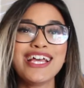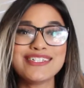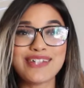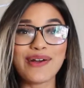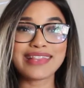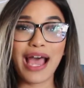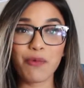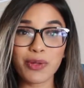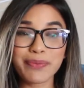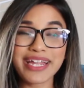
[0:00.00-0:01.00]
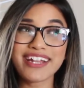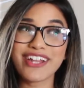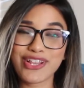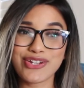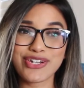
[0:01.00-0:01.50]
So that will be
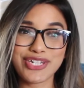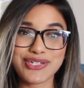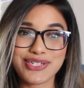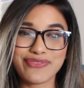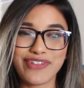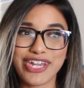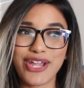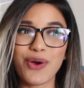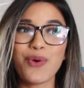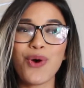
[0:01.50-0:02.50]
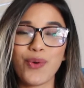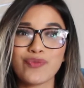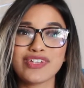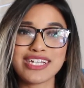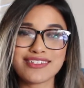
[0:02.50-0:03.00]
another YouTube video,
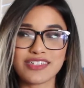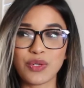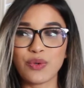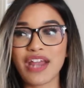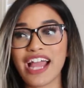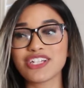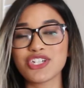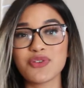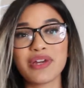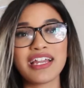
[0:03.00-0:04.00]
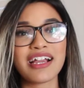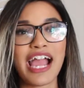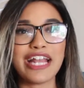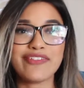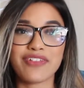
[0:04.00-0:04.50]
hopefully soon. I do want to
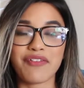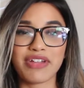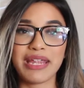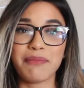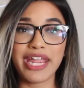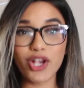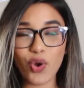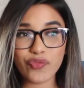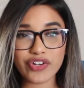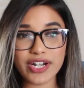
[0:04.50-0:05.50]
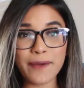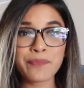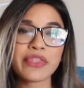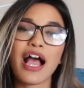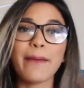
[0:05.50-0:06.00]
kind of give it a makeover,
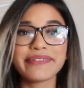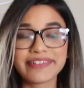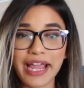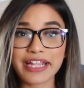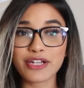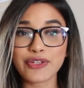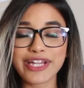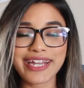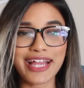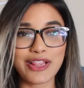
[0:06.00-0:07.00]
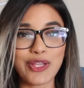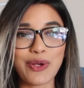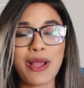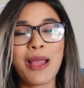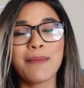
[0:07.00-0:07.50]
upcycle it, and
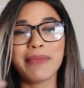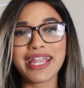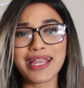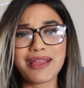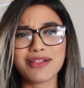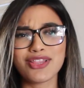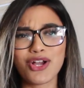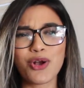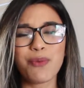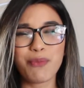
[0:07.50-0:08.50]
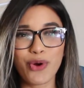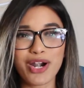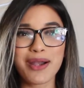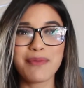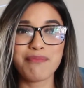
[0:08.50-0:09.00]
make it look
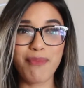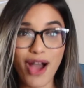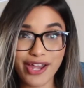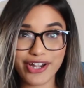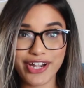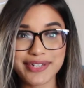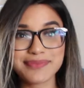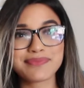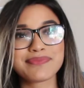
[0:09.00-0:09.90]
more modern.